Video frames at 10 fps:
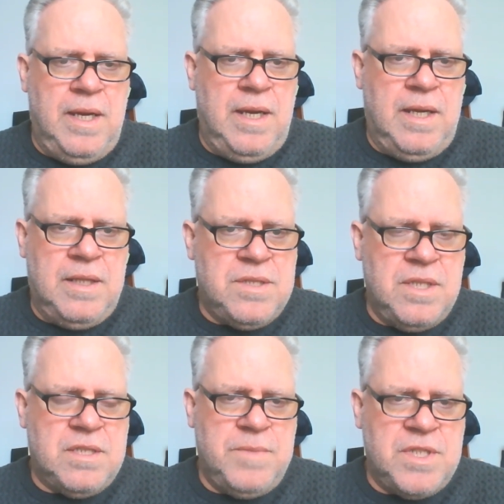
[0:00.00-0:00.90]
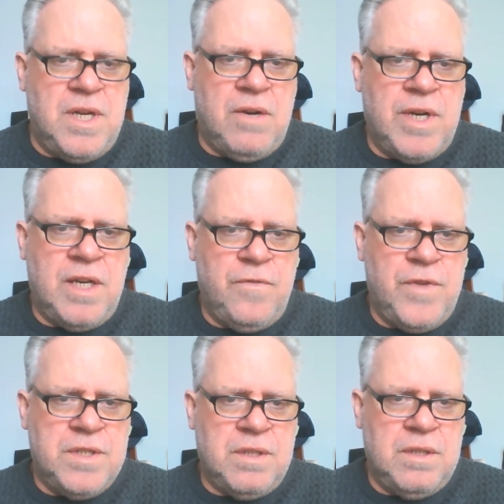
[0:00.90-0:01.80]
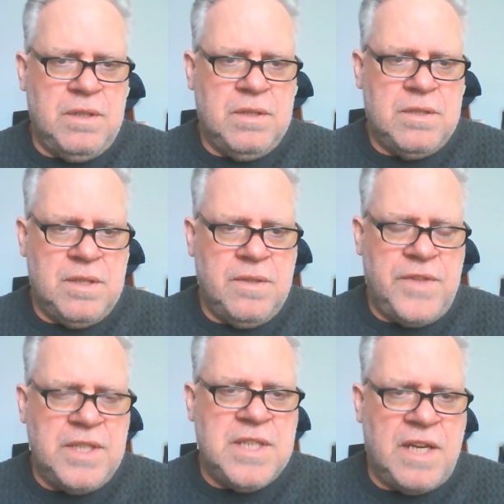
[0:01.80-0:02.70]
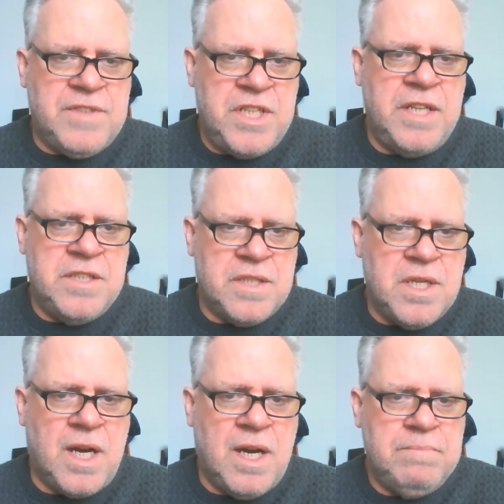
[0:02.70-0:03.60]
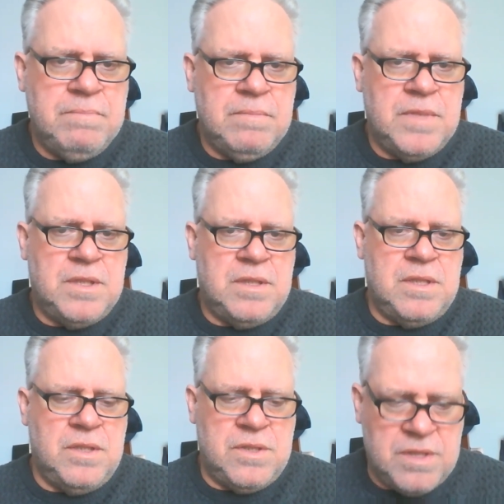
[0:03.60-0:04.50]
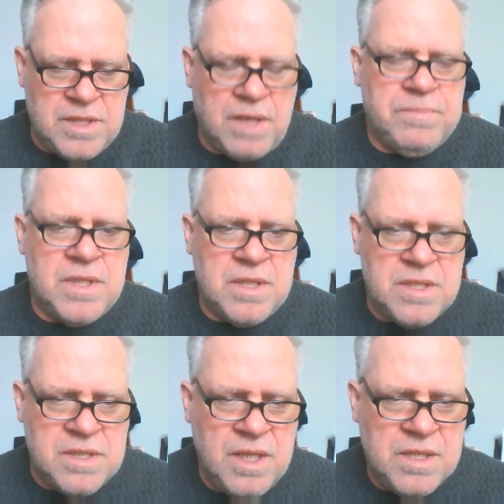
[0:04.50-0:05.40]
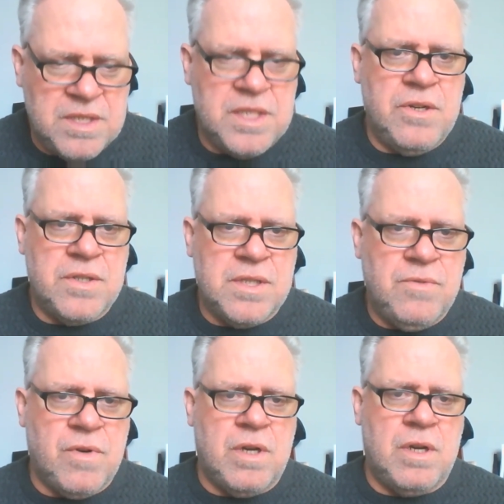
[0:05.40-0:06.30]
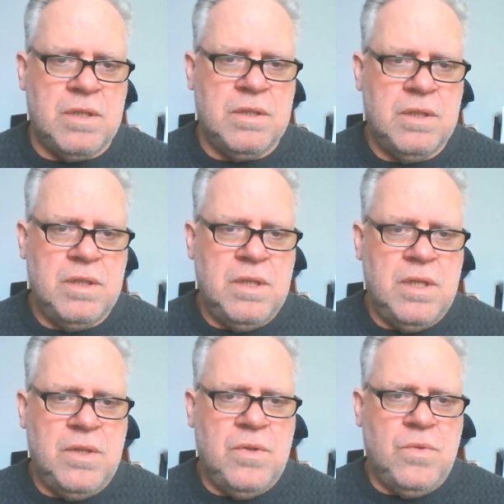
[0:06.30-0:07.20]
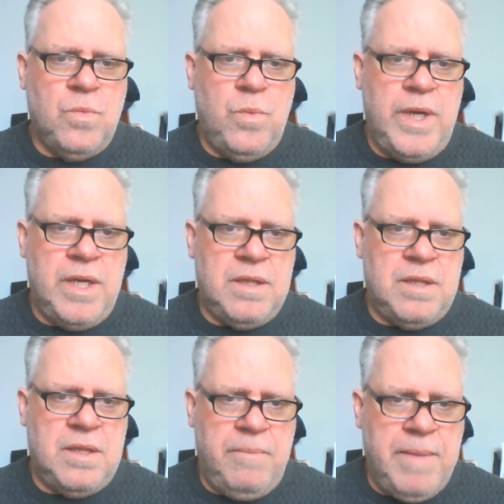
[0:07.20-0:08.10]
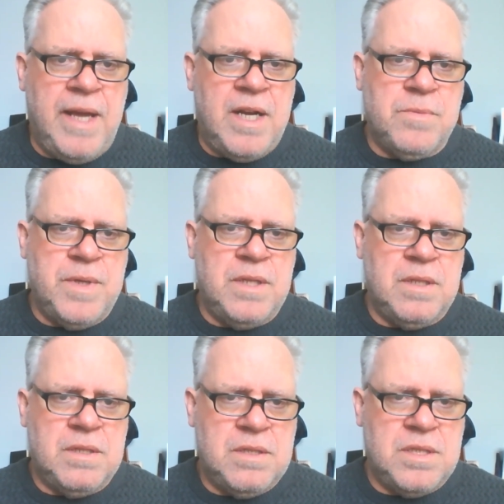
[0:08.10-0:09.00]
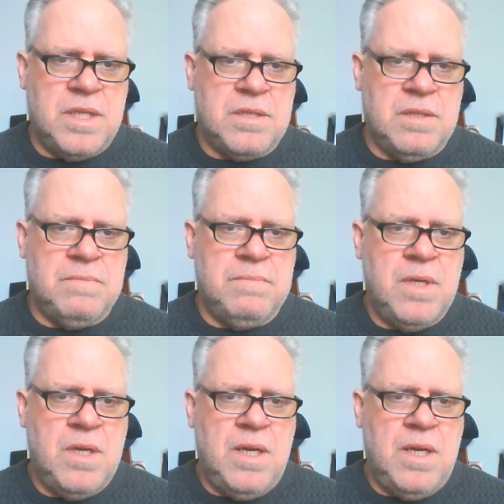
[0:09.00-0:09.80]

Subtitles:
And the system is not running efficiently. So things have to change at the top. There's something seriously wrong with the management system